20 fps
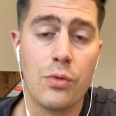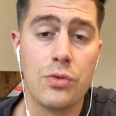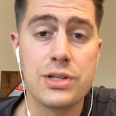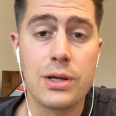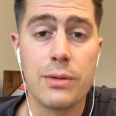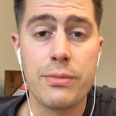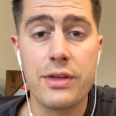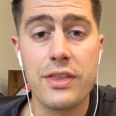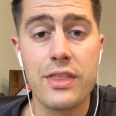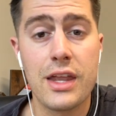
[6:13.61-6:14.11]

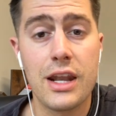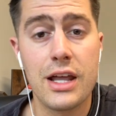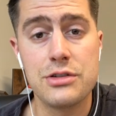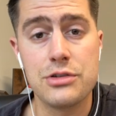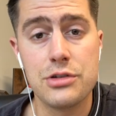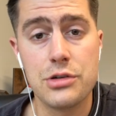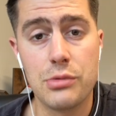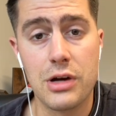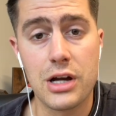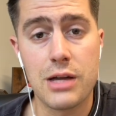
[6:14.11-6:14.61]
Something that I
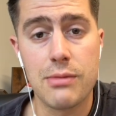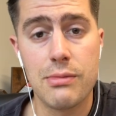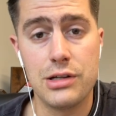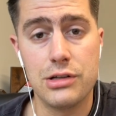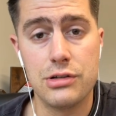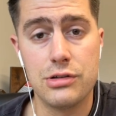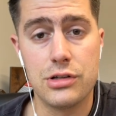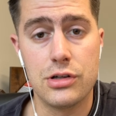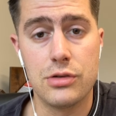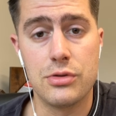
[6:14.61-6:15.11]
do
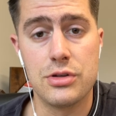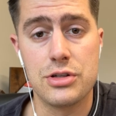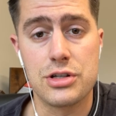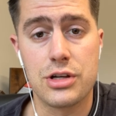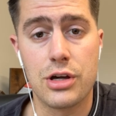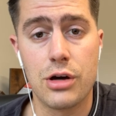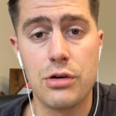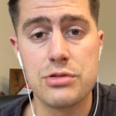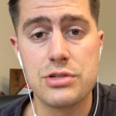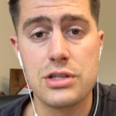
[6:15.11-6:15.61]
recommend you do is
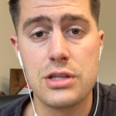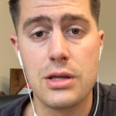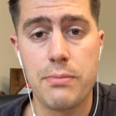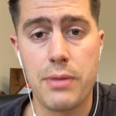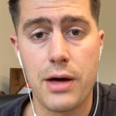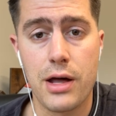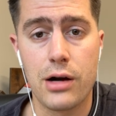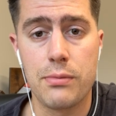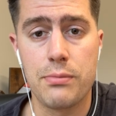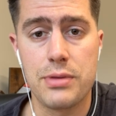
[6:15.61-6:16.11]
go to the
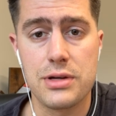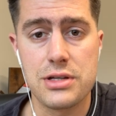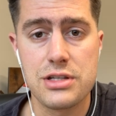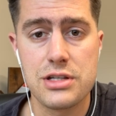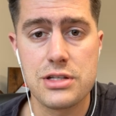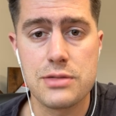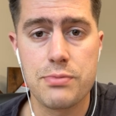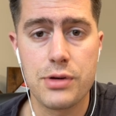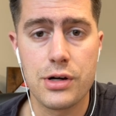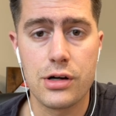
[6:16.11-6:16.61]
Better
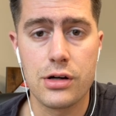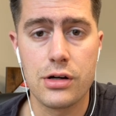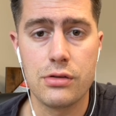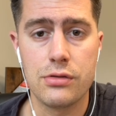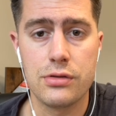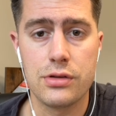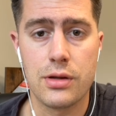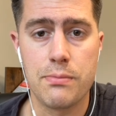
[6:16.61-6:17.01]
Business Bureau,